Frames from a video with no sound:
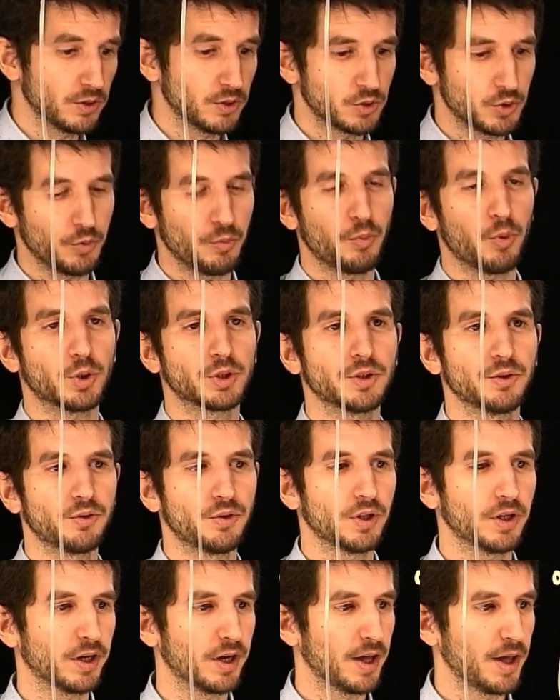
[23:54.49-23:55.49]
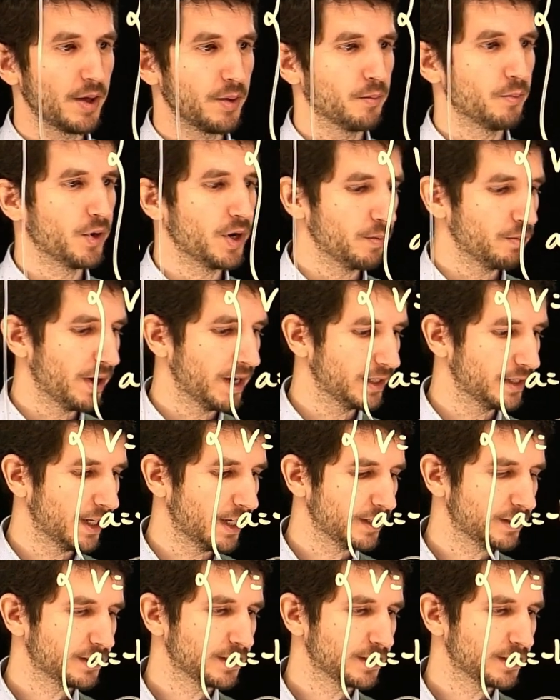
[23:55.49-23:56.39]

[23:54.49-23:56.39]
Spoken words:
So important thing, bear in mind that.